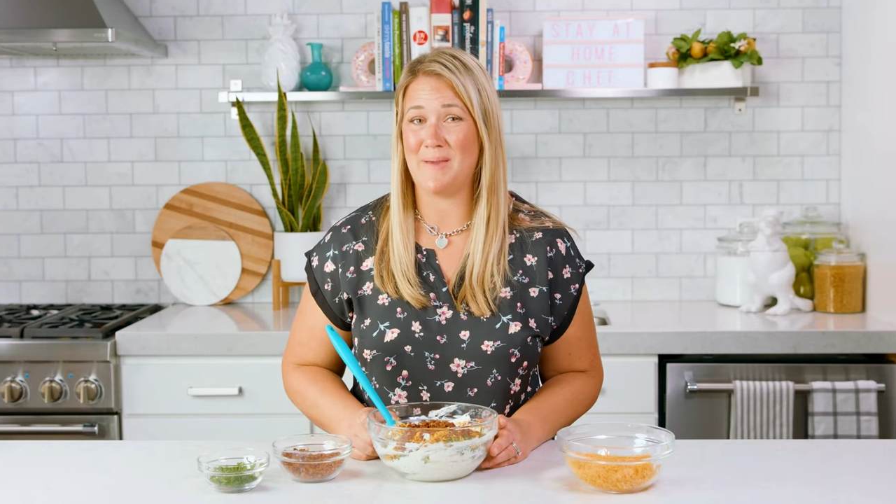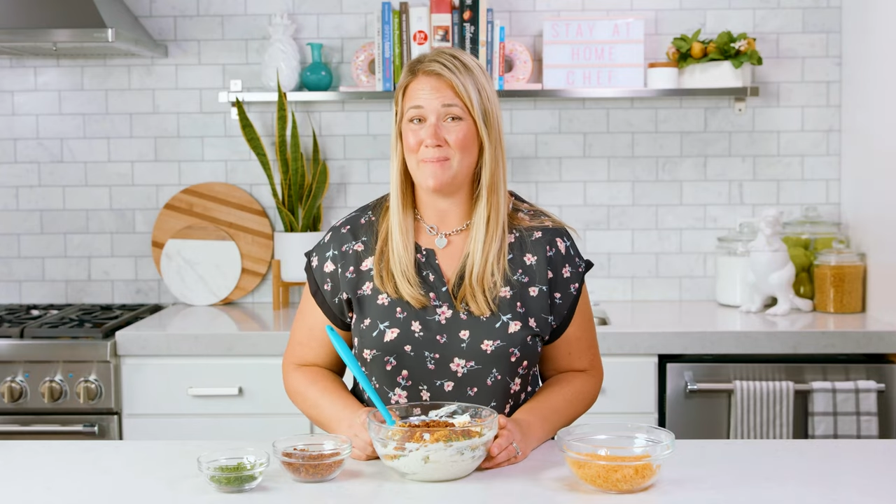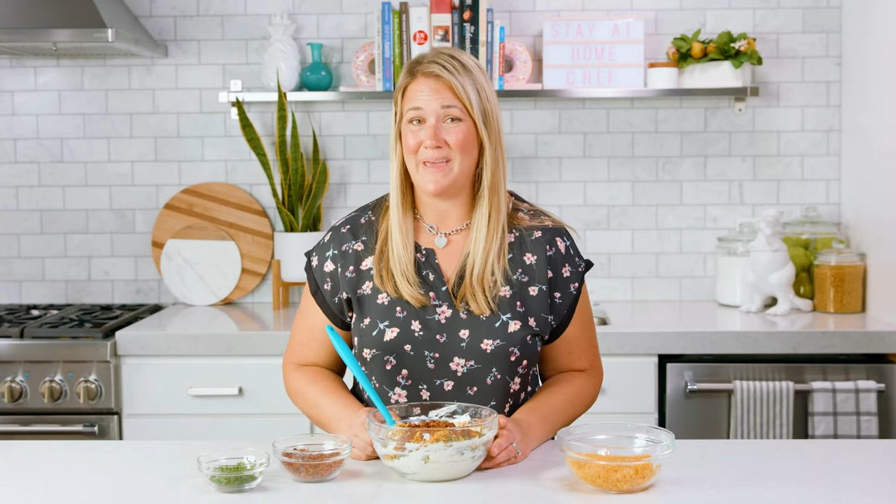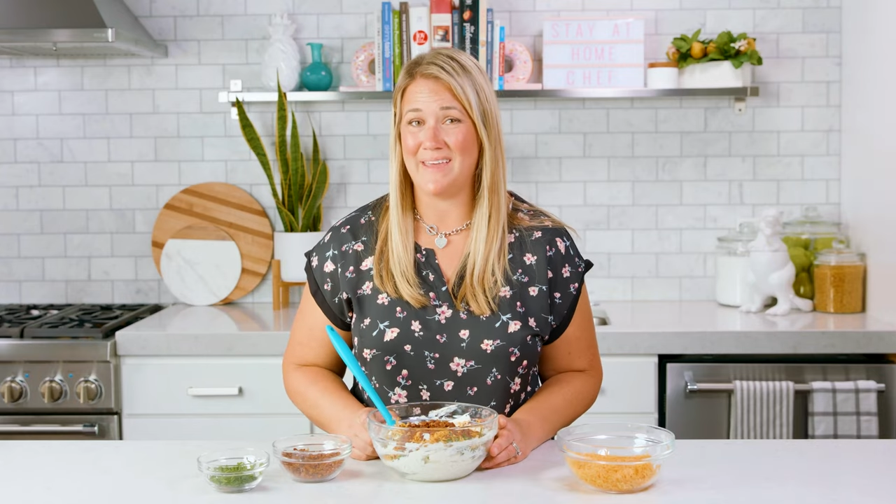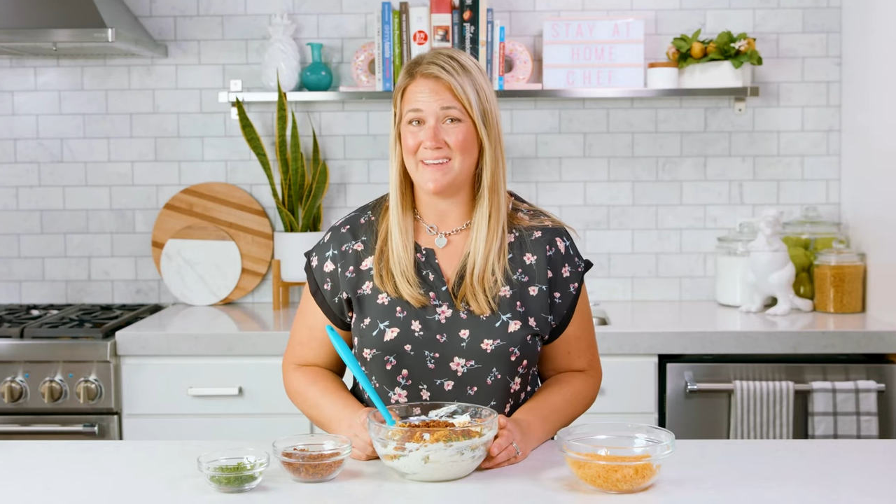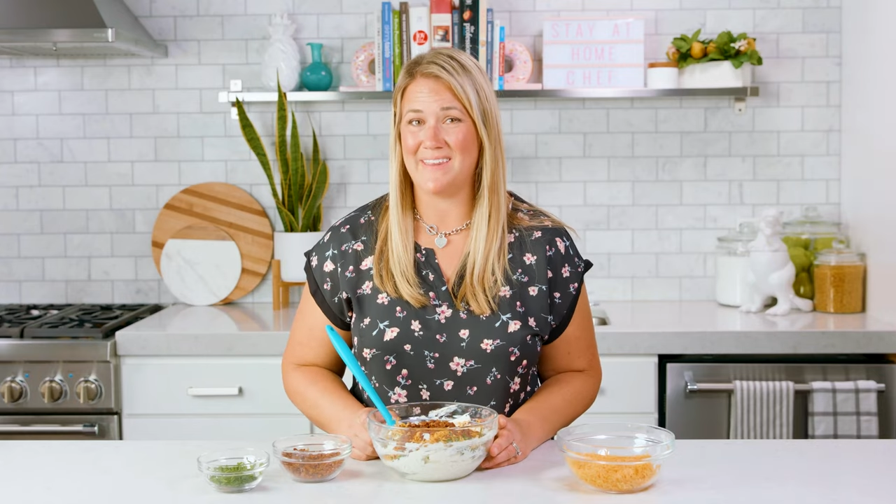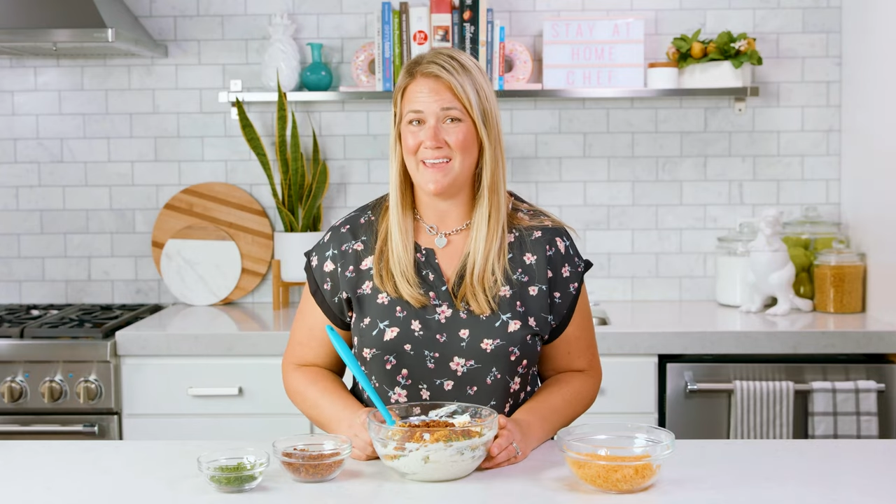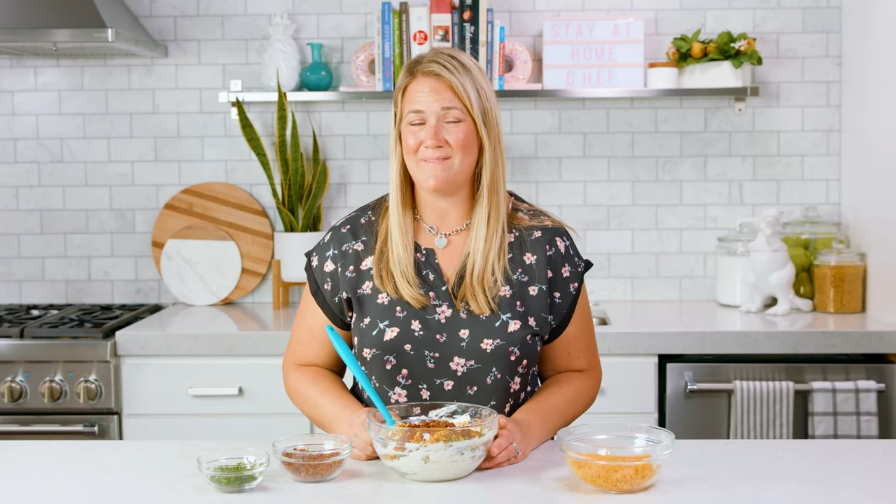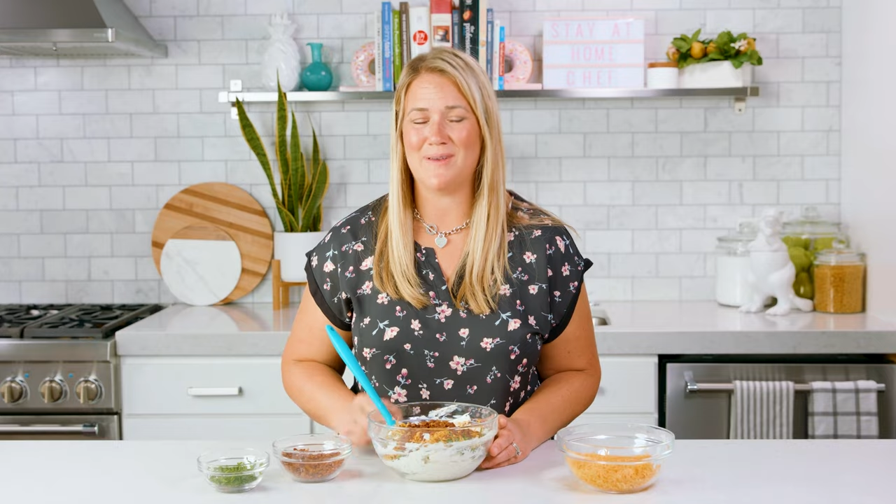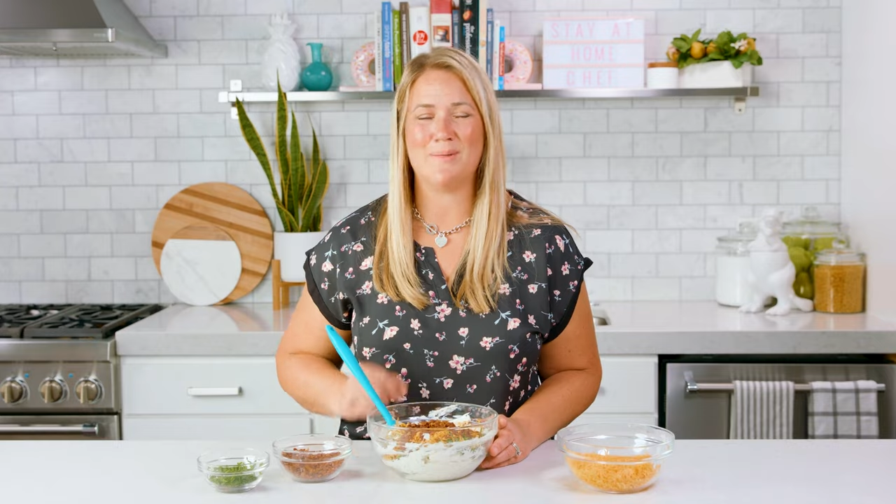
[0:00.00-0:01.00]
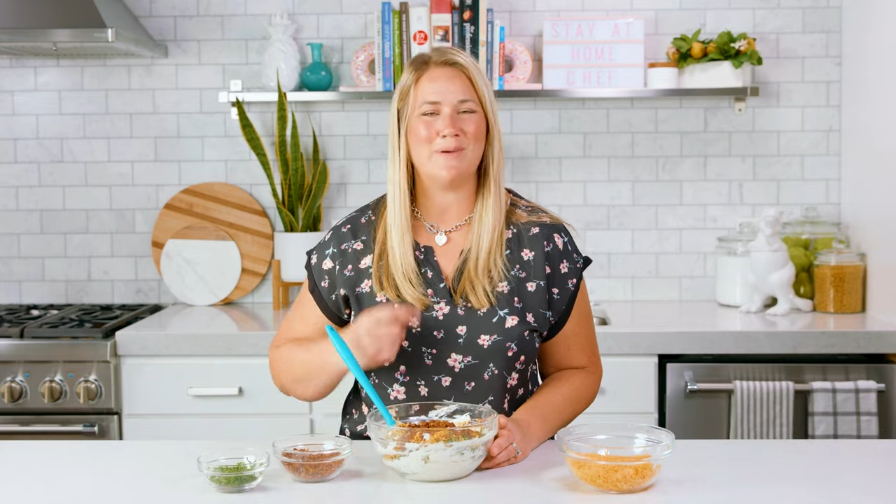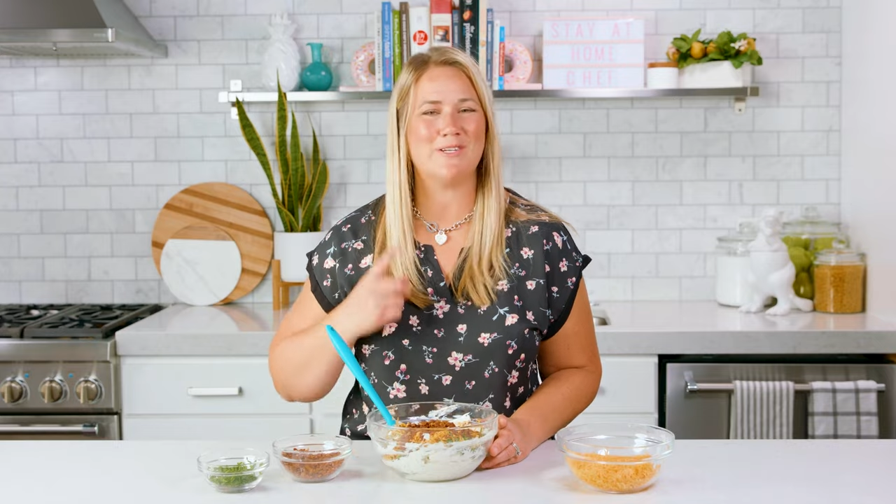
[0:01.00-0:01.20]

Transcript: make bacon in the oven,